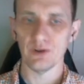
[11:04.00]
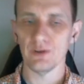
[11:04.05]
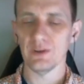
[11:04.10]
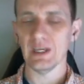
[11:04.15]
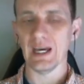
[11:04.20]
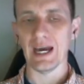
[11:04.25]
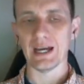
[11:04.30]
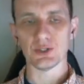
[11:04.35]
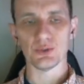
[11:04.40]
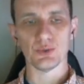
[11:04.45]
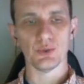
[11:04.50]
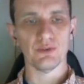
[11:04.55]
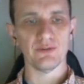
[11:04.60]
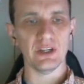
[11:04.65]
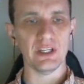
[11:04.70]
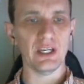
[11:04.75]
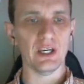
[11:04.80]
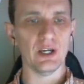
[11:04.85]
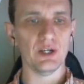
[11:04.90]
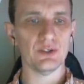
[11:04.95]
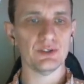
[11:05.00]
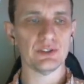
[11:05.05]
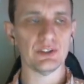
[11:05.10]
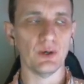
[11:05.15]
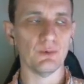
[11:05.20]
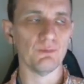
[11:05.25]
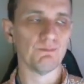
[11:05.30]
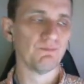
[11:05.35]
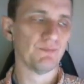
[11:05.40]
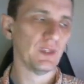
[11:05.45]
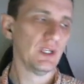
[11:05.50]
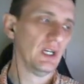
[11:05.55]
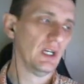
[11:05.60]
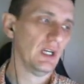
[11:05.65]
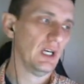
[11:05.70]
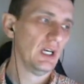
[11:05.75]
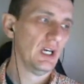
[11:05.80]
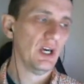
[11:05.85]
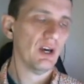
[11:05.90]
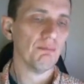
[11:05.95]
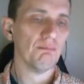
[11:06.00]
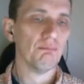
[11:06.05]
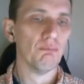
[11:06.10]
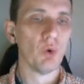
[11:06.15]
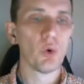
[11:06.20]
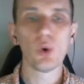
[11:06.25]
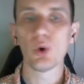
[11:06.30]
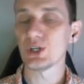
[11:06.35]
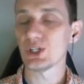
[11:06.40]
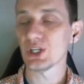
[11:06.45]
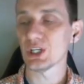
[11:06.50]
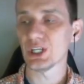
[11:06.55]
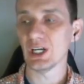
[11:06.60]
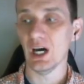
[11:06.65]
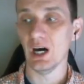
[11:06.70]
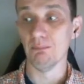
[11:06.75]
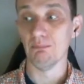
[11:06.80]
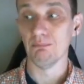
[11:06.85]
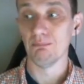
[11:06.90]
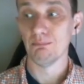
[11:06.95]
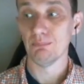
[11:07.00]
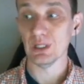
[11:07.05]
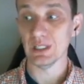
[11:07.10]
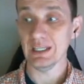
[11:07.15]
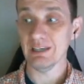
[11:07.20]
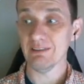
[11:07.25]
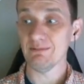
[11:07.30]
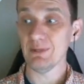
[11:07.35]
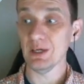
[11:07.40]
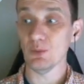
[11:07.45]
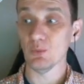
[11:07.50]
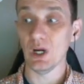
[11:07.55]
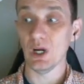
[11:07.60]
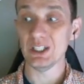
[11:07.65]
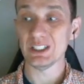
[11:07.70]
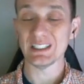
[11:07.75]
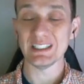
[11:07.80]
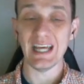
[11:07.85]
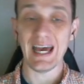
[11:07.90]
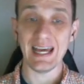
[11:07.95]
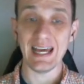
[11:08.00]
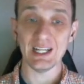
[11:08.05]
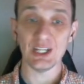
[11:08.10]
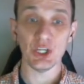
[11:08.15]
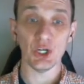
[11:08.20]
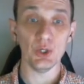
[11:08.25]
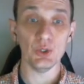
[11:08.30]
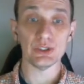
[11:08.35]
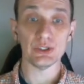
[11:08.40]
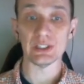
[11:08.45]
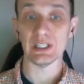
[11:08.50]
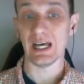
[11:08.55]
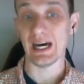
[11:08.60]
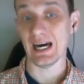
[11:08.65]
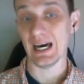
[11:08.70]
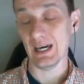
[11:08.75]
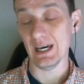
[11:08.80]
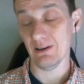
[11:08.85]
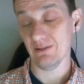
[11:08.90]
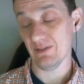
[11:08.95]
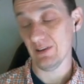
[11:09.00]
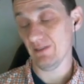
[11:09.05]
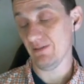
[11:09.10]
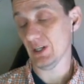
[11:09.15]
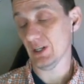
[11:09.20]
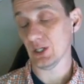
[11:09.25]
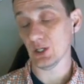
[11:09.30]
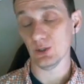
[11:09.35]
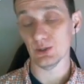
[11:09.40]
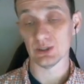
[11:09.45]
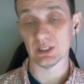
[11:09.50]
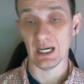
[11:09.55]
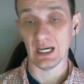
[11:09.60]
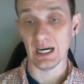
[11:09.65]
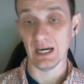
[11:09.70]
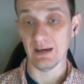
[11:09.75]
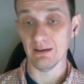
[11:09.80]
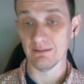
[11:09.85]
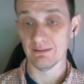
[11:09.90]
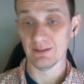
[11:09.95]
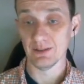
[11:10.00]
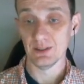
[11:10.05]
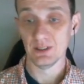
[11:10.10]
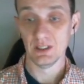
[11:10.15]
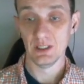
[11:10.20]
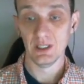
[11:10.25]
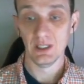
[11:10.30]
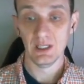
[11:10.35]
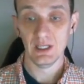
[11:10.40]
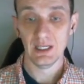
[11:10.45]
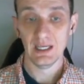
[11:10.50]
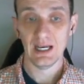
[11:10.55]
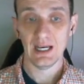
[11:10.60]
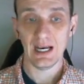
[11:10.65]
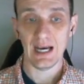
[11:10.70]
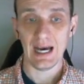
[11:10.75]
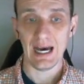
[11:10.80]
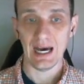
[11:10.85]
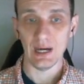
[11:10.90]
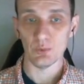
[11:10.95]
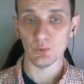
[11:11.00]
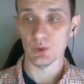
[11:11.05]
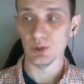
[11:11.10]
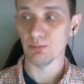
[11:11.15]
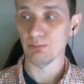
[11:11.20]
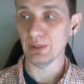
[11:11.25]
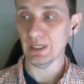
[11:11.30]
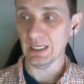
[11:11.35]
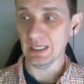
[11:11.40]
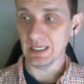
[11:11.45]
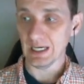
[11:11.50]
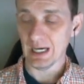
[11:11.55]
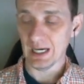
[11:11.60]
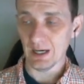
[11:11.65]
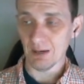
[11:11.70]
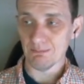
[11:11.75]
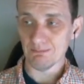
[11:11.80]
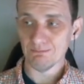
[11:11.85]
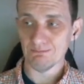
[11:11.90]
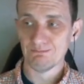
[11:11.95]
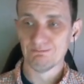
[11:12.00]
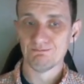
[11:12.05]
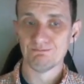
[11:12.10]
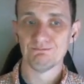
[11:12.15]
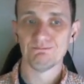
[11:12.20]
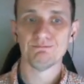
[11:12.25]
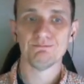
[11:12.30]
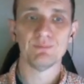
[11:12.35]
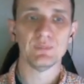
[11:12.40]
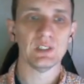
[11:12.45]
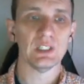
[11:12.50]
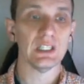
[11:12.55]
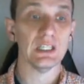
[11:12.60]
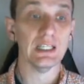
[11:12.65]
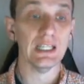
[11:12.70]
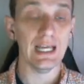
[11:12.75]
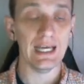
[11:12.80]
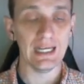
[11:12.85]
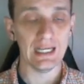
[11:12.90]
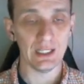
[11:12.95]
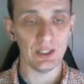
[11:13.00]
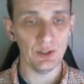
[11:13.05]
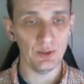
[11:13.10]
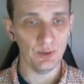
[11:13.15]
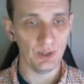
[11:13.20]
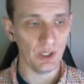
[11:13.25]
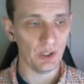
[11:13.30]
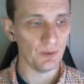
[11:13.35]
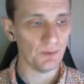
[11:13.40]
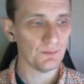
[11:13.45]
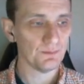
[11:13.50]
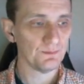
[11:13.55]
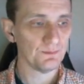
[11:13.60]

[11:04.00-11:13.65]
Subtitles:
the actual videos. So more to come. Believe me, once that goes live, if it goes live, I will be letting you know.